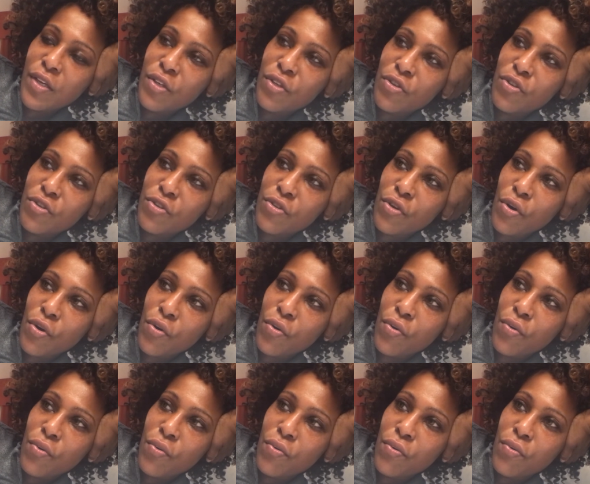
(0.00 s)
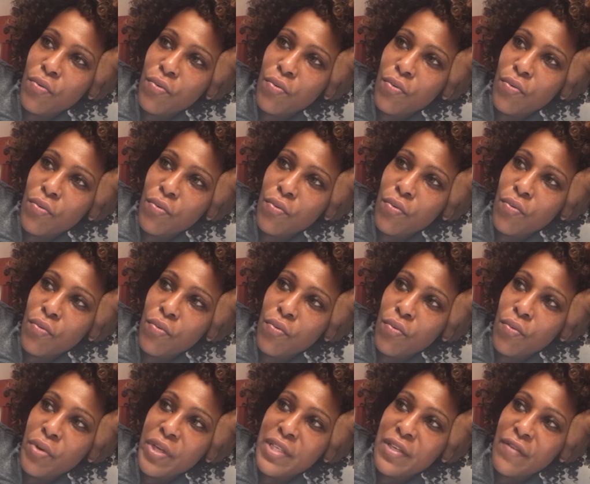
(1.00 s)
so
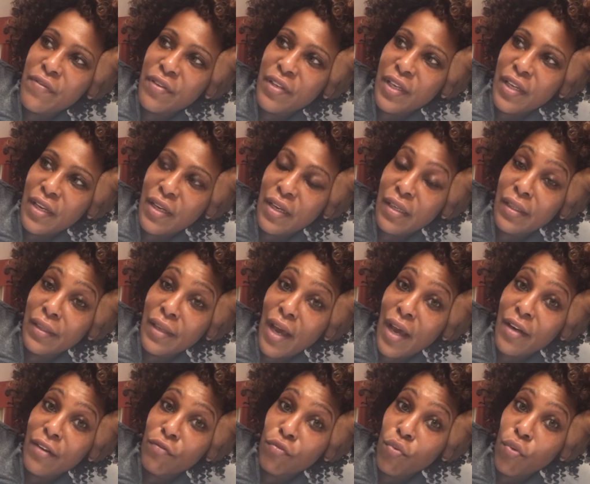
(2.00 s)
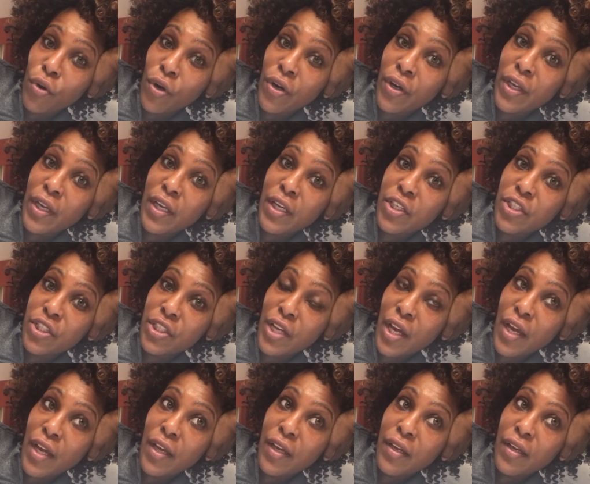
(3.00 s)
we definitely get a lot of work each
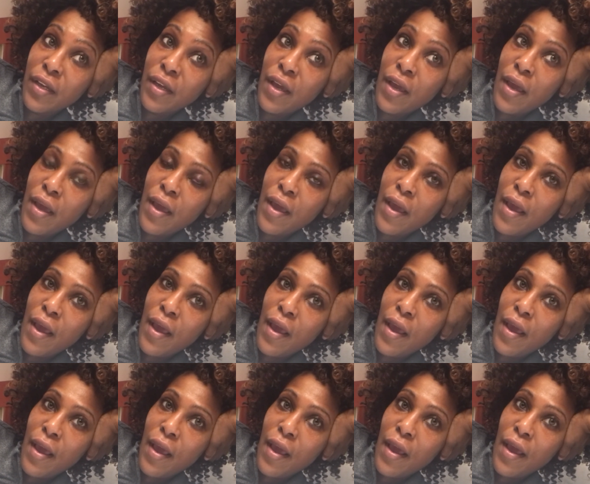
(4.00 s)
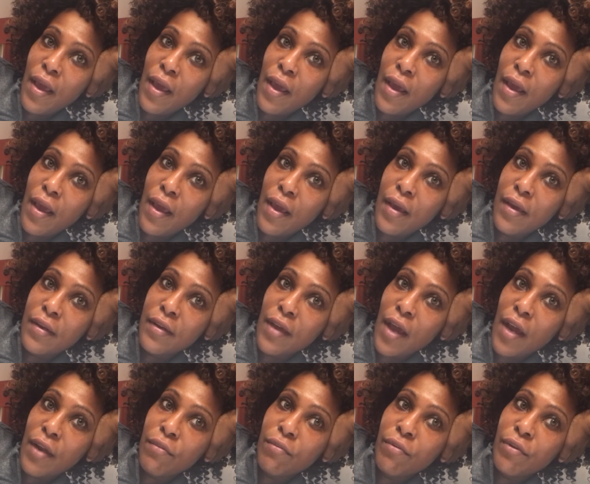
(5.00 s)
day. And
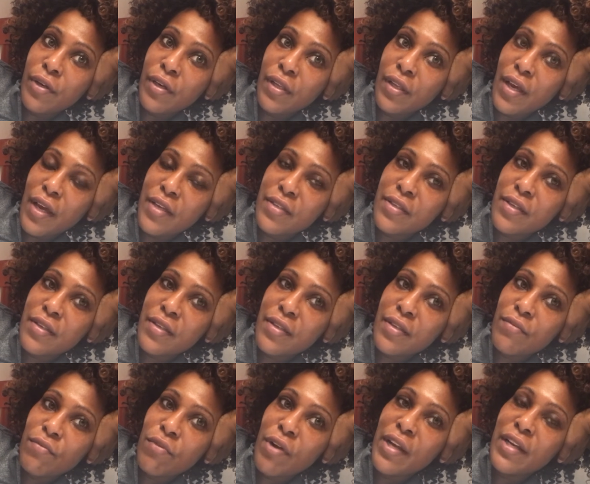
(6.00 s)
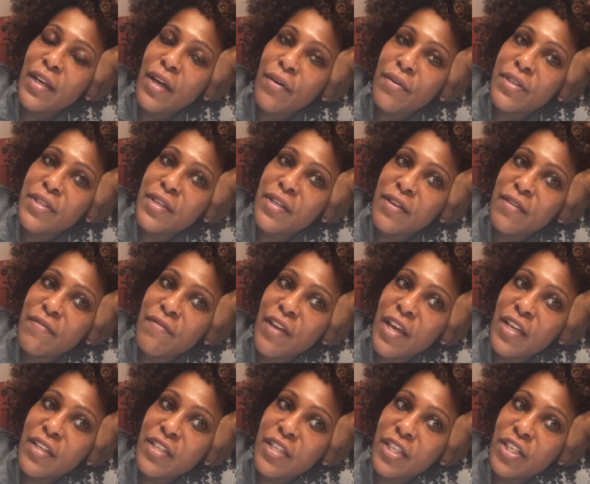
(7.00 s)
I realize that right now it's an
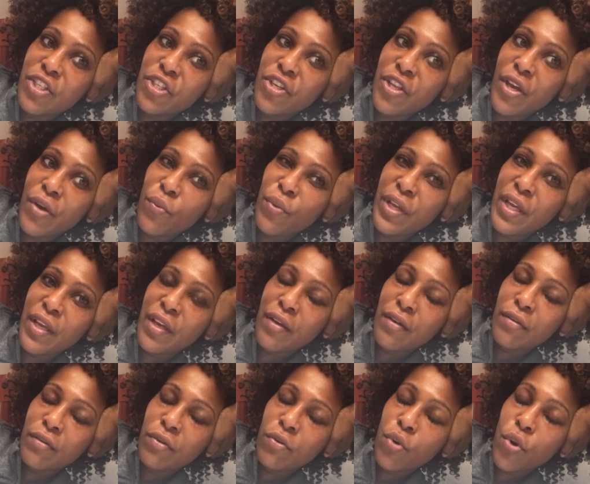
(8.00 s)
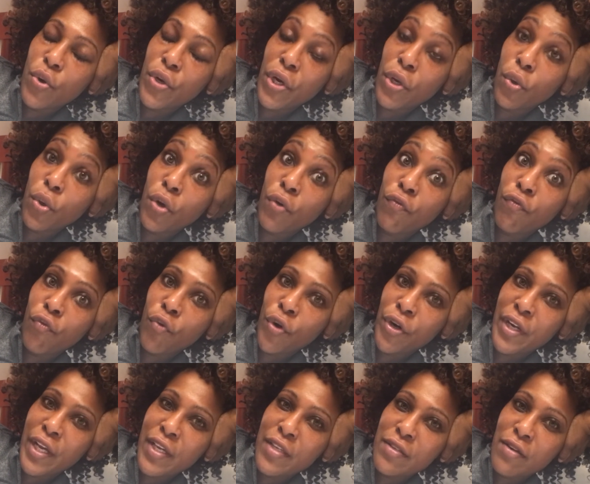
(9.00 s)
advantage that we get quote unquote four
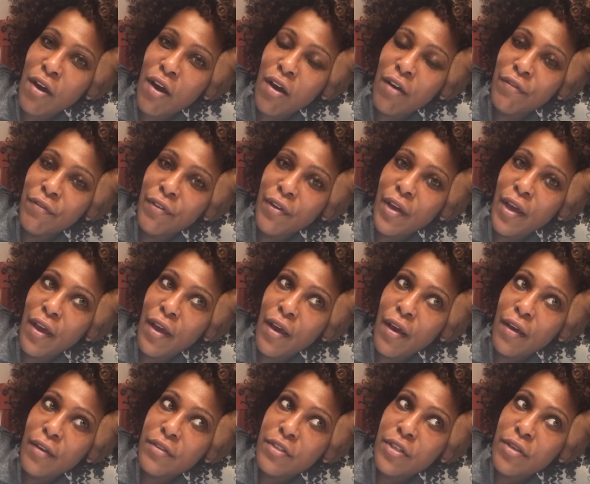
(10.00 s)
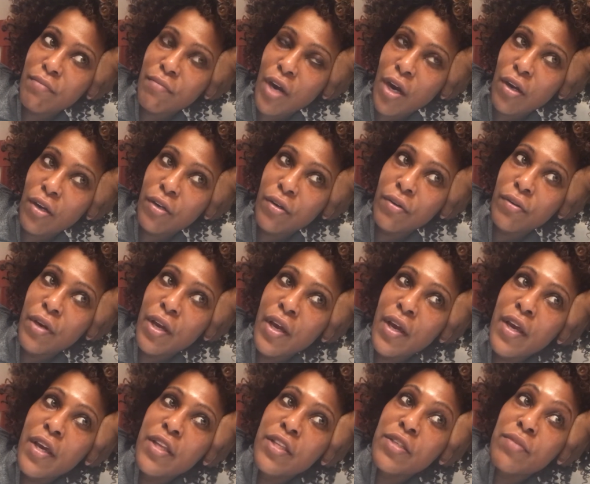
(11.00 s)
days off tomorrow.
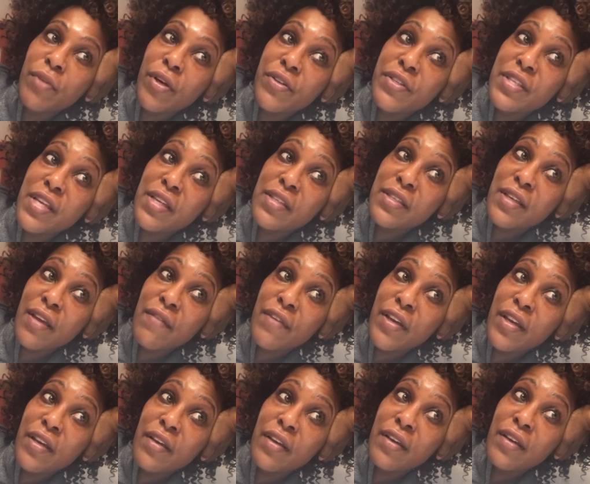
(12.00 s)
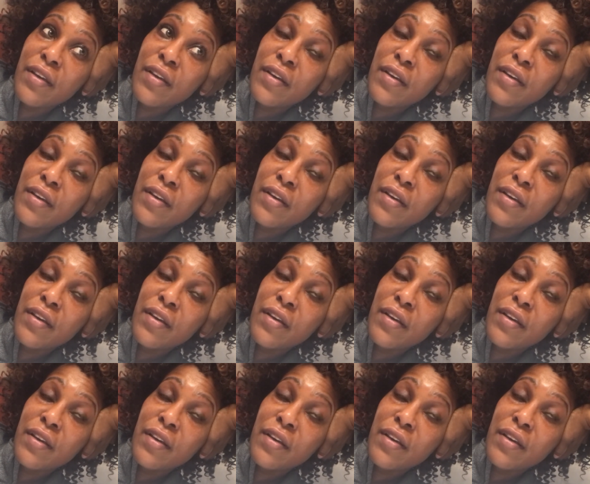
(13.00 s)
Tomorrow's Thanksgiving,